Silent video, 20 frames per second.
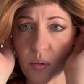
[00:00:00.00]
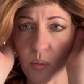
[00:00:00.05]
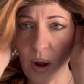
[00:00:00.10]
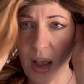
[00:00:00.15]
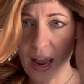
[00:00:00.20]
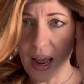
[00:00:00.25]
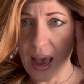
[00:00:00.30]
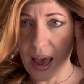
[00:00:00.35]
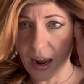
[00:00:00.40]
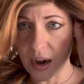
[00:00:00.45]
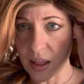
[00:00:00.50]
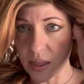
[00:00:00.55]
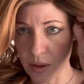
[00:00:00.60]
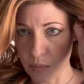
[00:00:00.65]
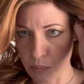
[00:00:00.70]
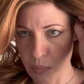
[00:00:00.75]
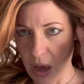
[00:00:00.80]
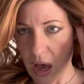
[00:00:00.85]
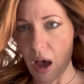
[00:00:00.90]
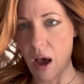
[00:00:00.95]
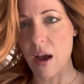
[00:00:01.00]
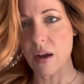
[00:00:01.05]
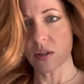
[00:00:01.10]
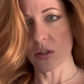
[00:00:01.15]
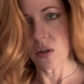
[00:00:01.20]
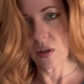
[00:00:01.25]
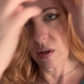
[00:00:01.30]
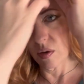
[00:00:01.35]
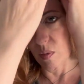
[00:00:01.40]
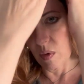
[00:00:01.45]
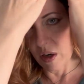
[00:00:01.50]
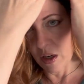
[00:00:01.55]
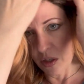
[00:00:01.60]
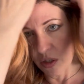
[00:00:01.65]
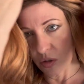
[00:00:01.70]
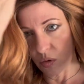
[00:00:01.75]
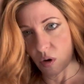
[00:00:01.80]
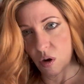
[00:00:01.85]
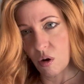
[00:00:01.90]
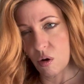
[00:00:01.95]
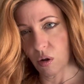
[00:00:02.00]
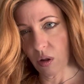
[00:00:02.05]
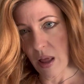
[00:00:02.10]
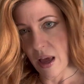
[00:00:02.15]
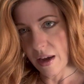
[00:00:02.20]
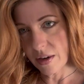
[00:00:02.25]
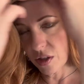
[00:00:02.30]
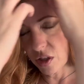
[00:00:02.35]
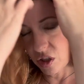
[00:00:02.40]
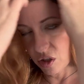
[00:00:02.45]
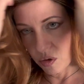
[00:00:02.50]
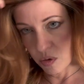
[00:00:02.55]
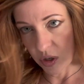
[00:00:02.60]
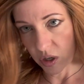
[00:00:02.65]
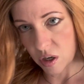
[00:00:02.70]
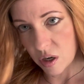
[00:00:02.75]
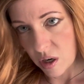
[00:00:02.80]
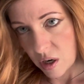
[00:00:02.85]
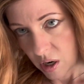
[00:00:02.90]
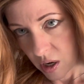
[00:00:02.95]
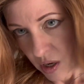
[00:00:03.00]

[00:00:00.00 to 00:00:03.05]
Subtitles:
right out of the box. I didn't want to do a whole lot to her